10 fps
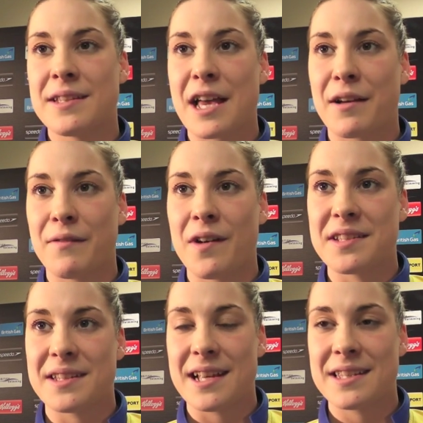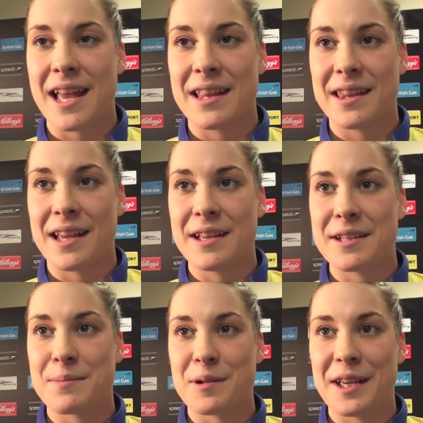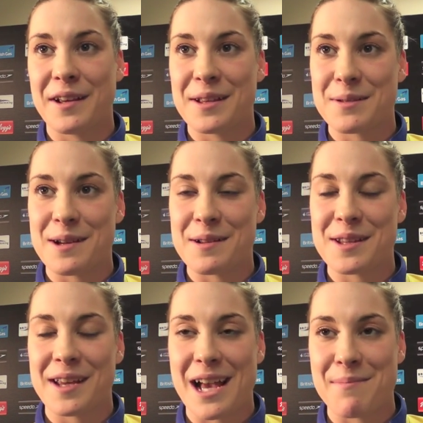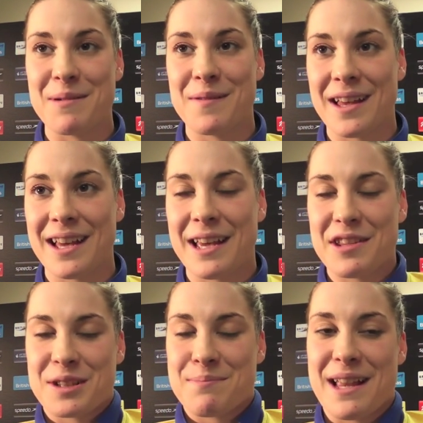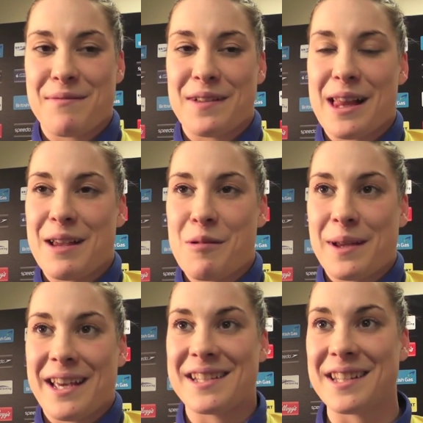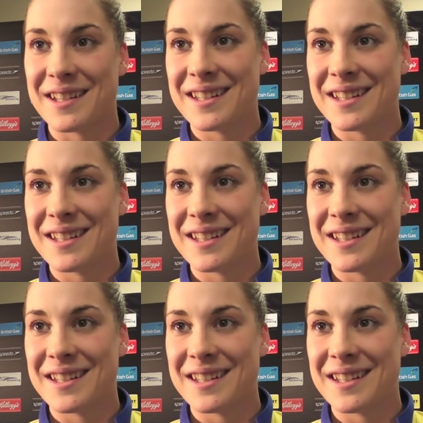second fastest S10 in that is pretty good as well, so happy with that. It just made everything a little bit easier.